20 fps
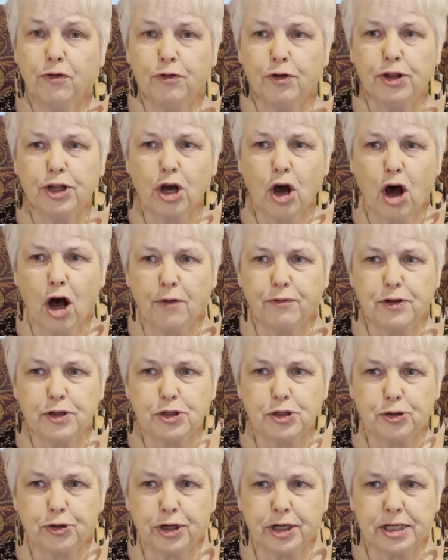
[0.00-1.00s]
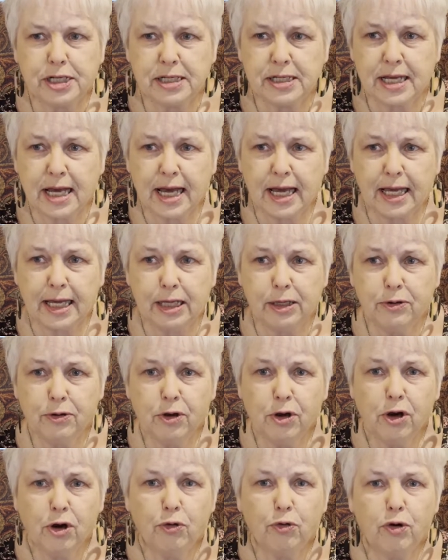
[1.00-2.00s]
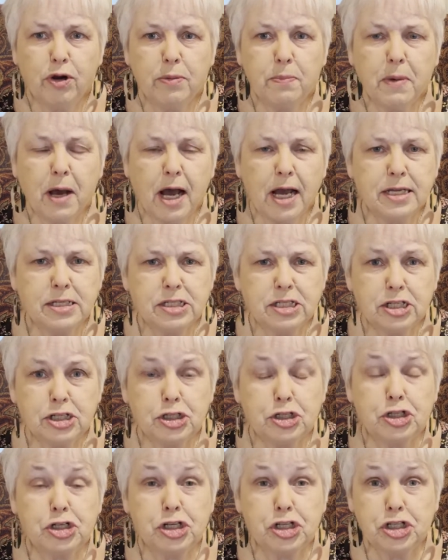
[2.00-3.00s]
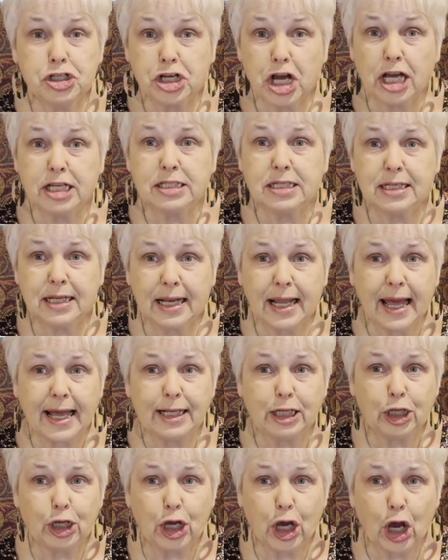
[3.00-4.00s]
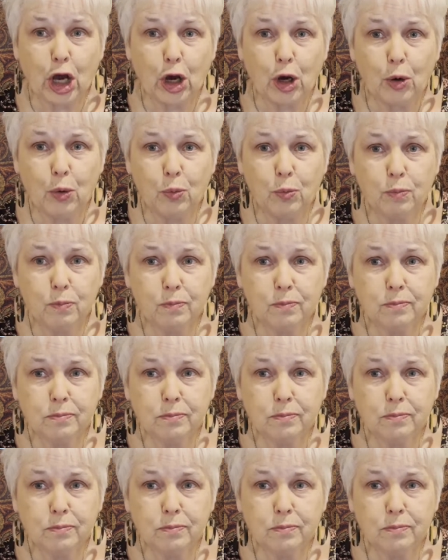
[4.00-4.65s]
for the offertory today reminds us to just let go